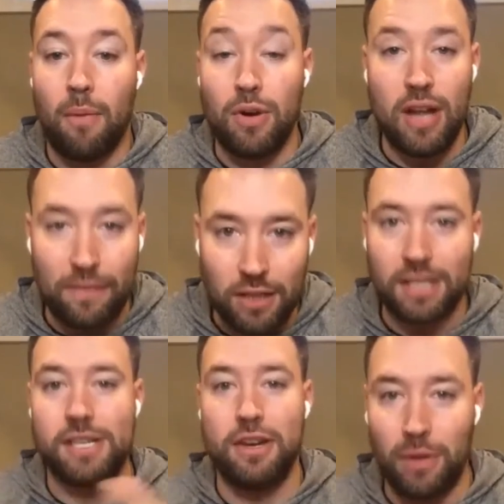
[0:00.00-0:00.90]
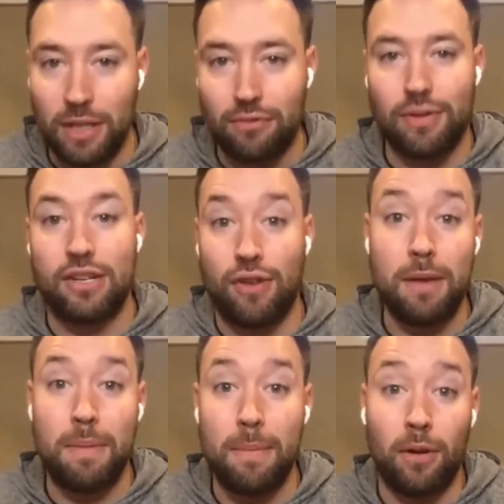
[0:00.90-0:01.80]
When you have to continually
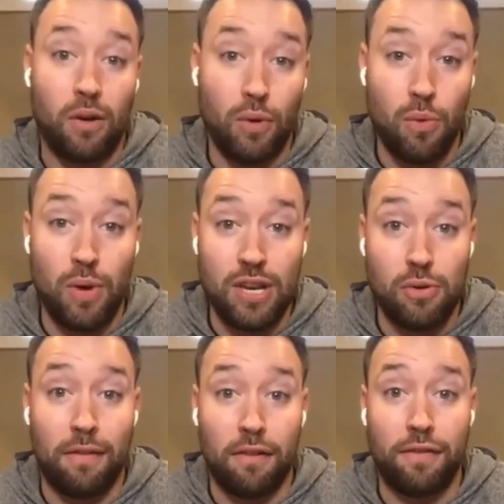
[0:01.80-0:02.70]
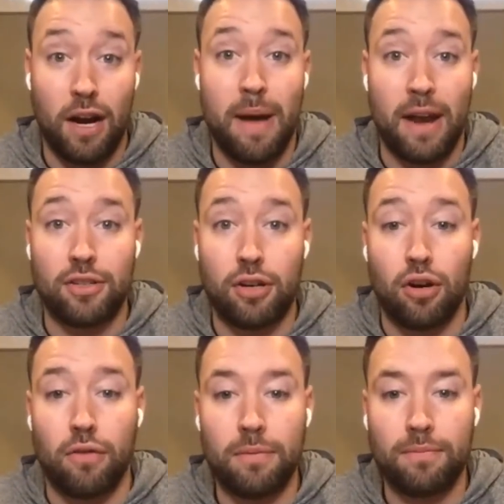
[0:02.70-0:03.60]
retrain people, like we do have a fair amount of
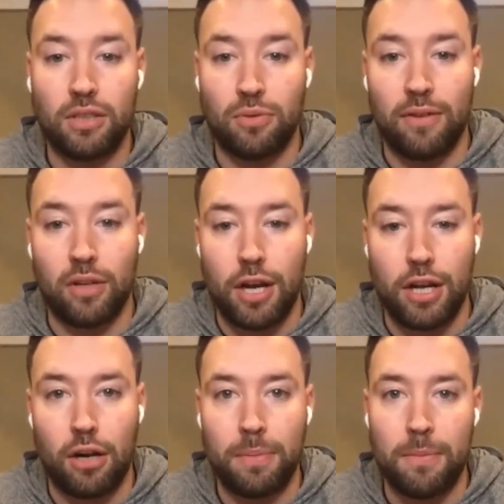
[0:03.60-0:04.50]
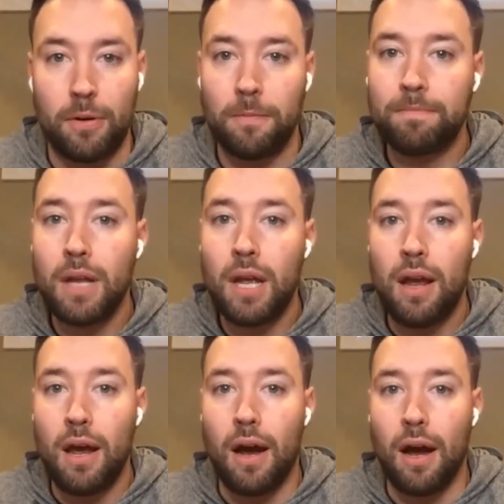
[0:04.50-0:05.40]
turnover because we have a lot of young people,
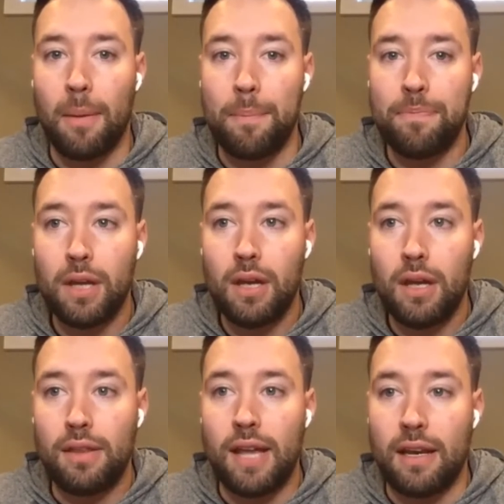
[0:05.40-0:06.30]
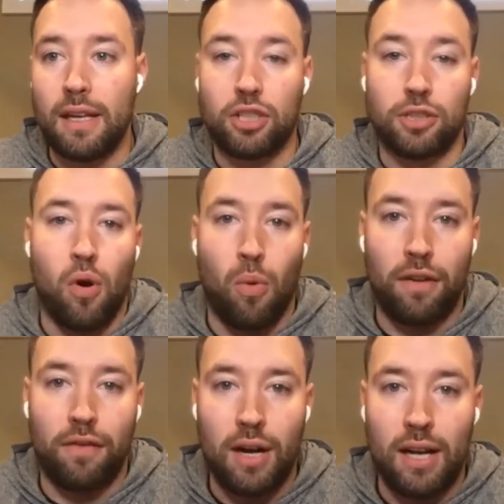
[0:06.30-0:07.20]
um, then it's just more work
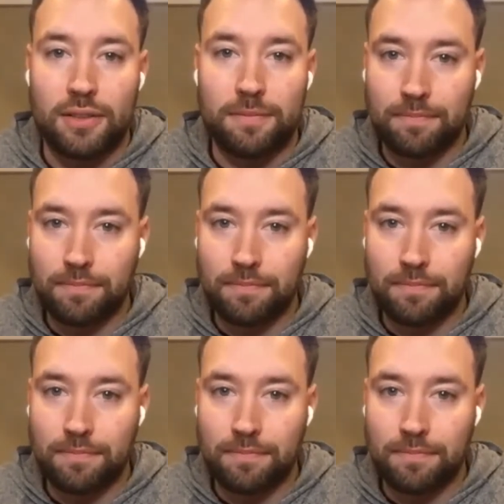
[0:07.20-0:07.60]
for us.